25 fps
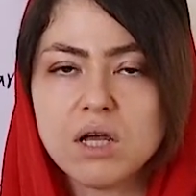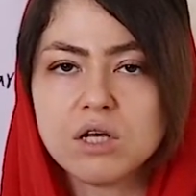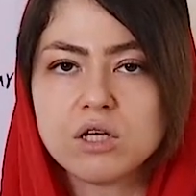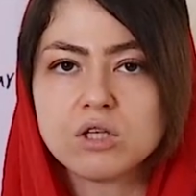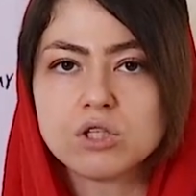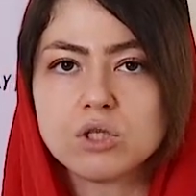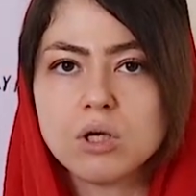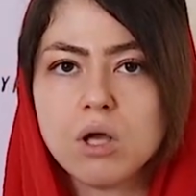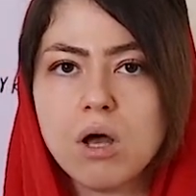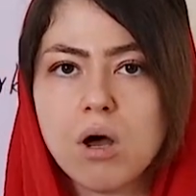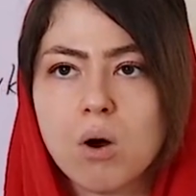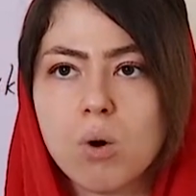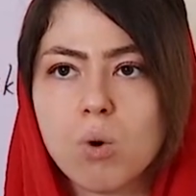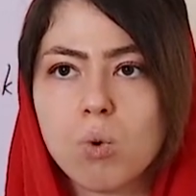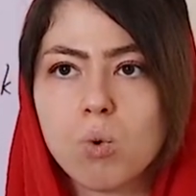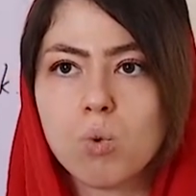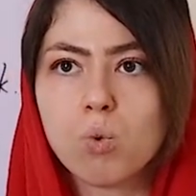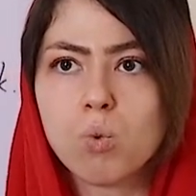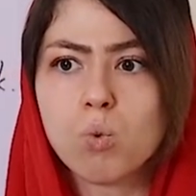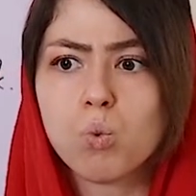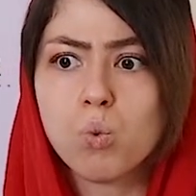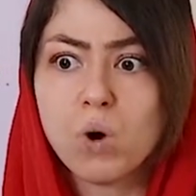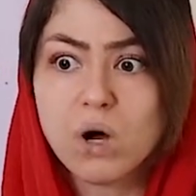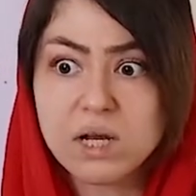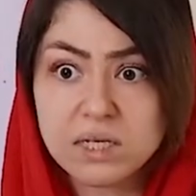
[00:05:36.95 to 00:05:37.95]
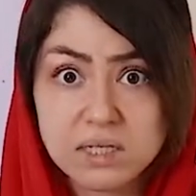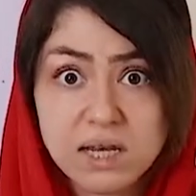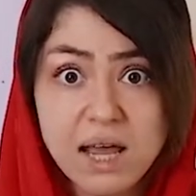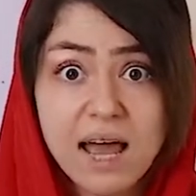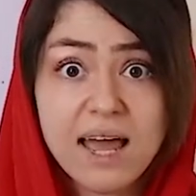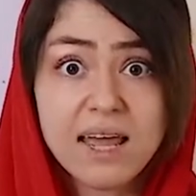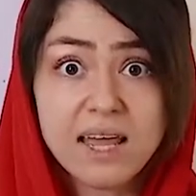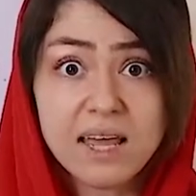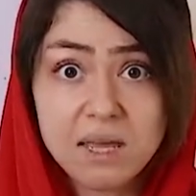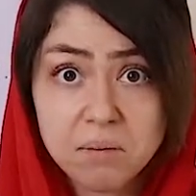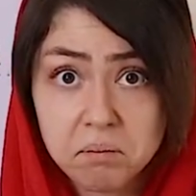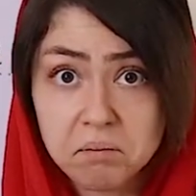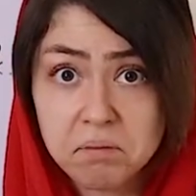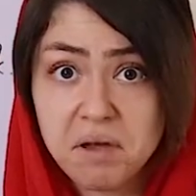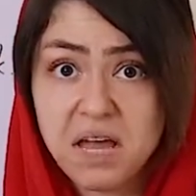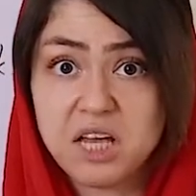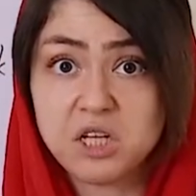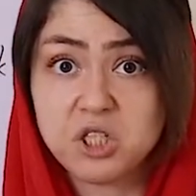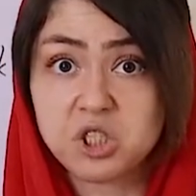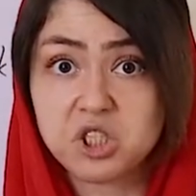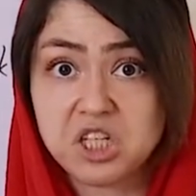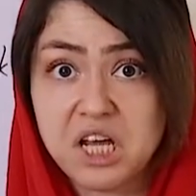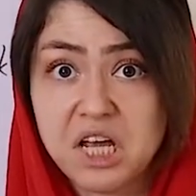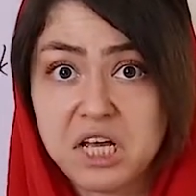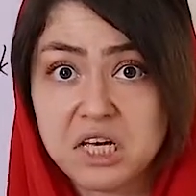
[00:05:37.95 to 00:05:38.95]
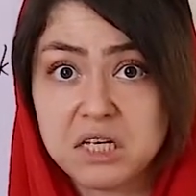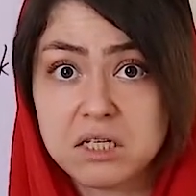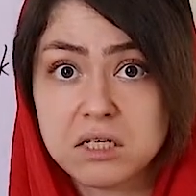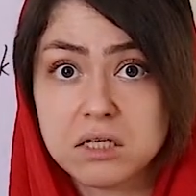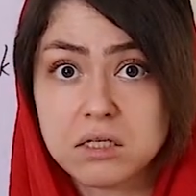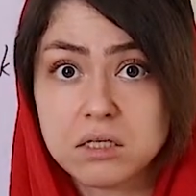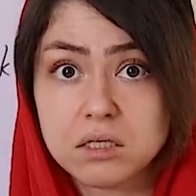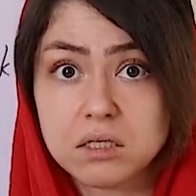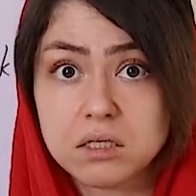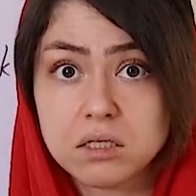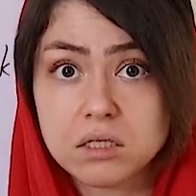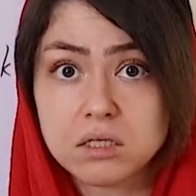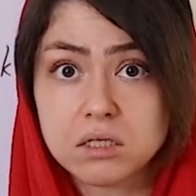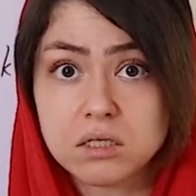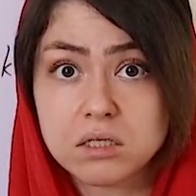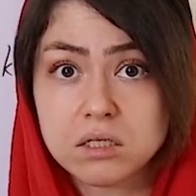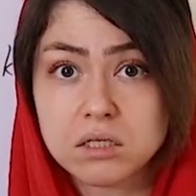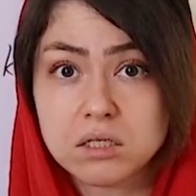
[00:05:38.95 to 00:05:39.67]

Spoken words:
So was I impatient?